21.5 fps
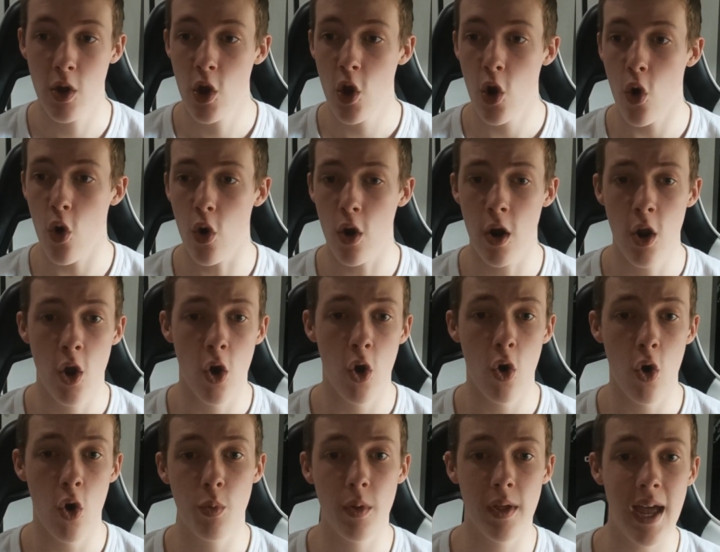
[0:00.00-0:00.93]
Or,
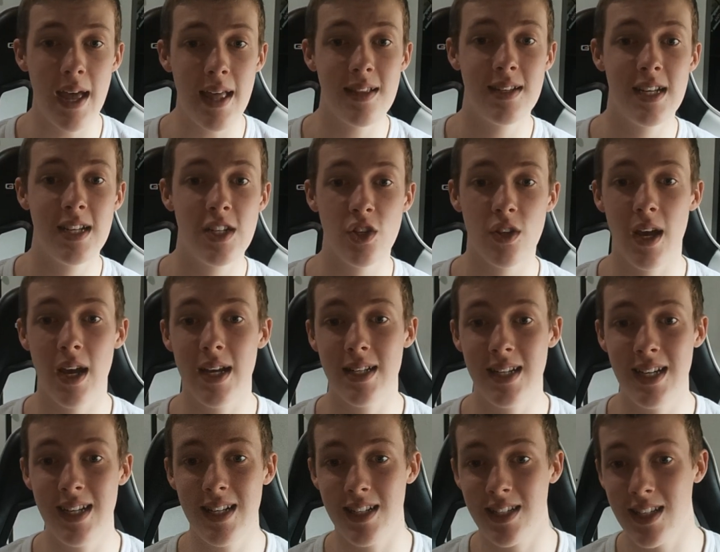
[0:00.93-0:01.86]
oh, we'll get the digital
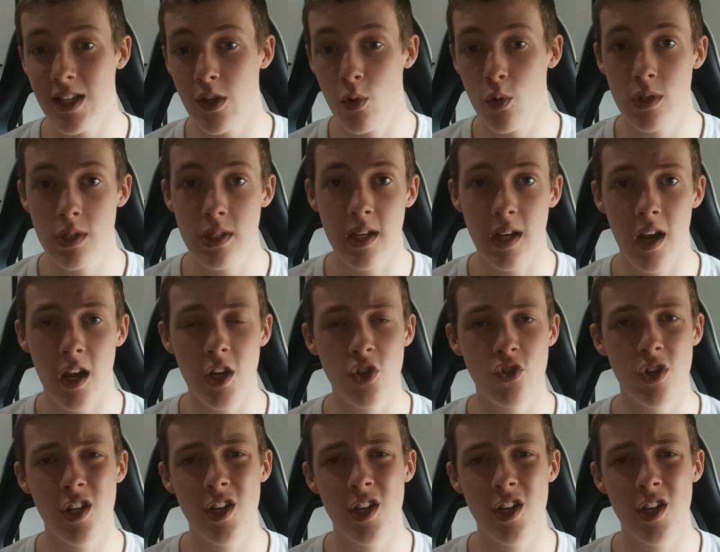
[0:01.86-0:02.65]
ID to see who's in the country.